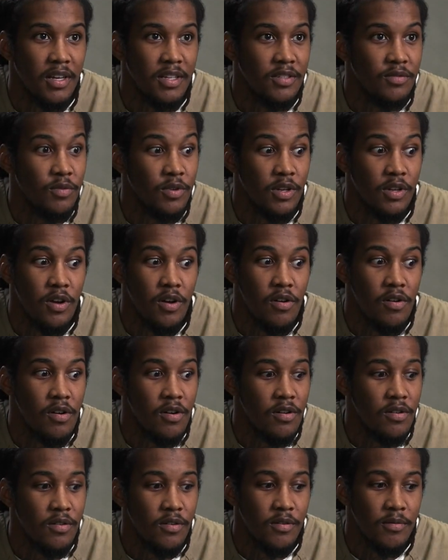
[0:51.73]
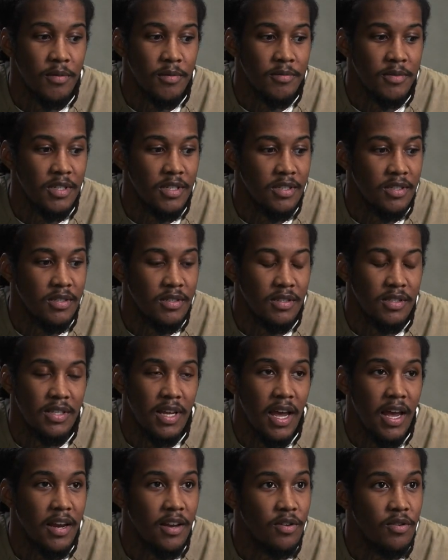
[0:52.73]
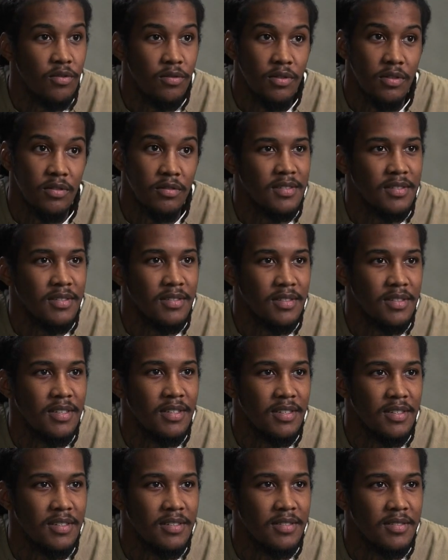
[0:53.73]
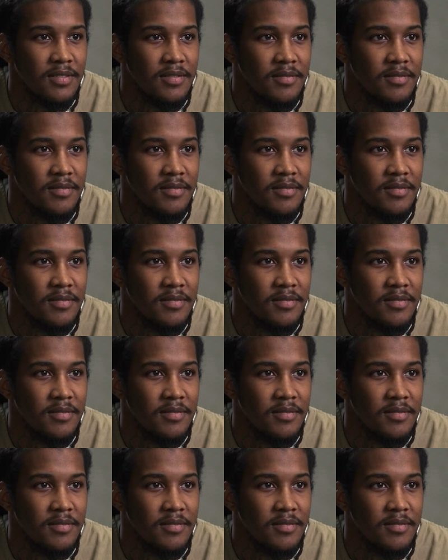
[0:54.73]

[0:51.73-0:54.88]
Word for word: At the time, prosecutors were still planning to retry